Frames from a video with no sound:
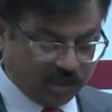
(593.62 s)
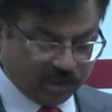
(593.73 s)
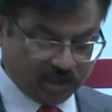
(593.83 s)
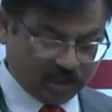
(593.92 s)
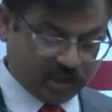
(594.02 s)

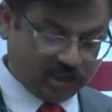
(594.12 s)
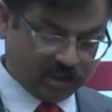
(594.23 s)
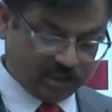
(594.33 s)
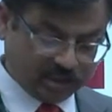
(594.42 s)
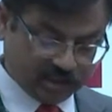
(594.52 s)

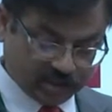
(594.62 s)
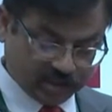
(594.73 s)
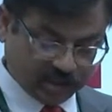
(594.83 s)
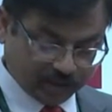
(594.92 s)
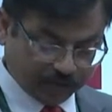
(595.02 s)
uh,
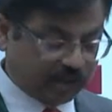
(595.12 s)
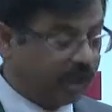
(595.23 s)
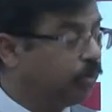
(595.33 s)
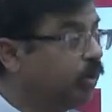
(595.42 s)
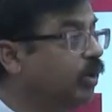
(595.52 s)
they were
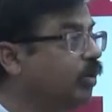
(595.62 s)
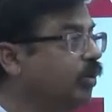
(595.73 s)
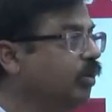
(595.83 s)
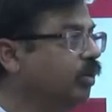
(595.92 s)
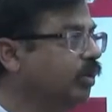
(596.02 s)
able
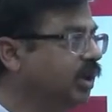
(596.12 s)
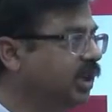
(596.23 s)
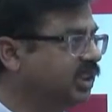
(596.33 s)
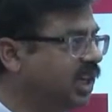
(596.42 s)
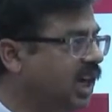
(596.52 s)

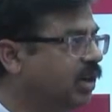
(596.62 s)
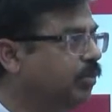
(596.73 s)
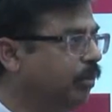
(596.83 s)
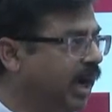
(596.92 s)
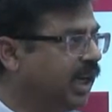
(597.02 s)
to
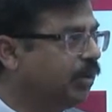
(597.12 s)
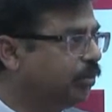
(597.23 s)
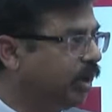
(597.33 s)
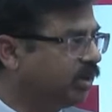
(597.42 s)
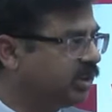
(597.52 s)
start
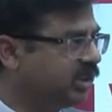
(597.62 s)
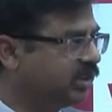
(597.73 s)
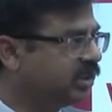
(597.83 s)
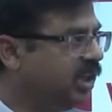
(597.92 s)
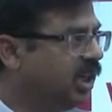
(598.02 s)
mining
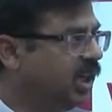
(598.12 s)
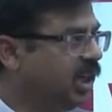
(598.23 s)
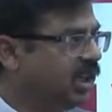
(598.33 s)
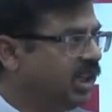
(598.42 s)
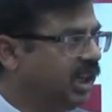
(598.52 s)
process
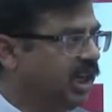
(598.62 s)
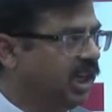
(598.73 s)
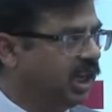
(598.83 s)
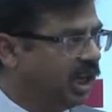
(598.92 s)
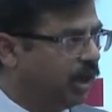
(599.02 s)

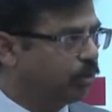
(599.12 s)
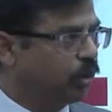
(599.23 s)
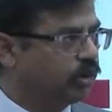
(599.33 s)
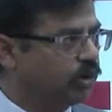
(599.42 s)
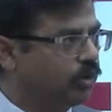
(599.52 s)
the
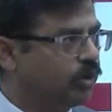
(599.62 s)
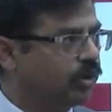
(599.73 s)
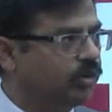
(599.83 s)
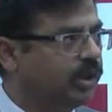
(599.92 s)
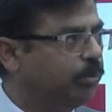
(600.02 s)
approach
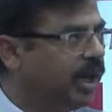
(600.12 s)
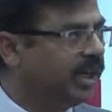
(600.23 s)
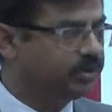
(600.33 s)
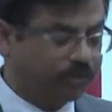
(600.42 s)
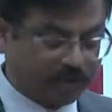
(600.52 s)
road to the
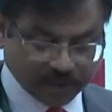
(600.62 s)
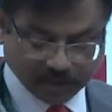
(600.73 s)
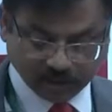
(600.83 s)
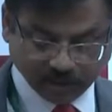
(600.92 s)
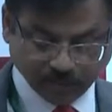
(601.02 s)
mines were
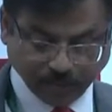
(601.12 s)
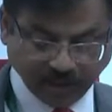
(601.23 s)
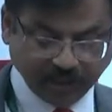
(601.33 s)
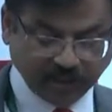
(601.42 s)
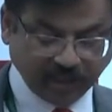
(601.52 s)
uh,
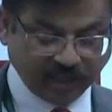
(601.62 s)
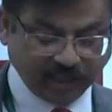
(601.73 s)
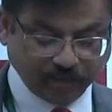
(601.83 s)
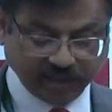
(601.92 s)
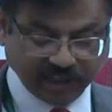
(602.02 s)
made and
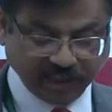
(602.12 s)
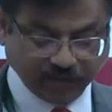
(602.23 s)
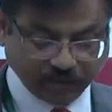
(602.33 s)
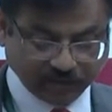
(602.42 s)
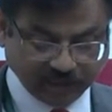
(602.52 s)
everything was